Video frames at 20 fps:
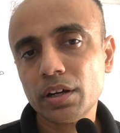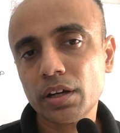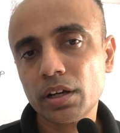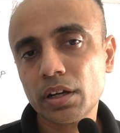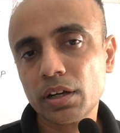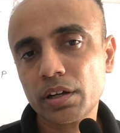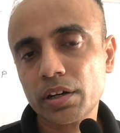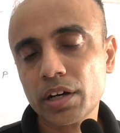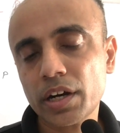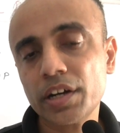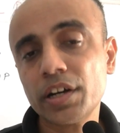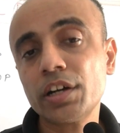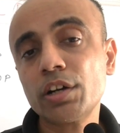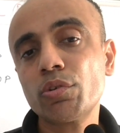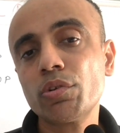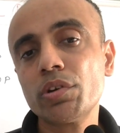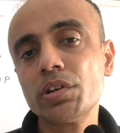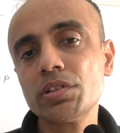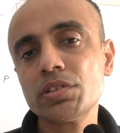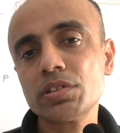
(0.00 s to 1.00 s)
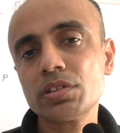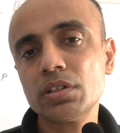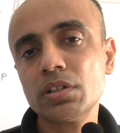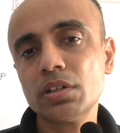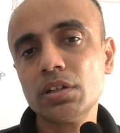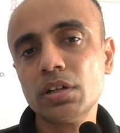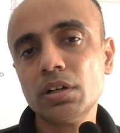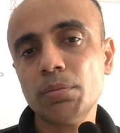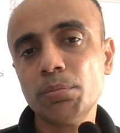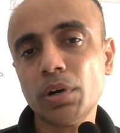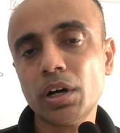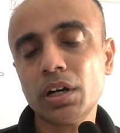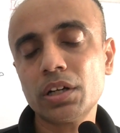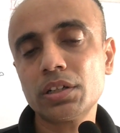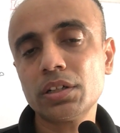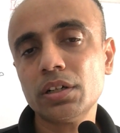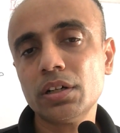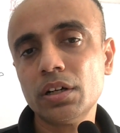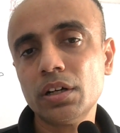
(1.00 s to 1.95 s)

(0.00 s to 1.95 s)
credit risk, but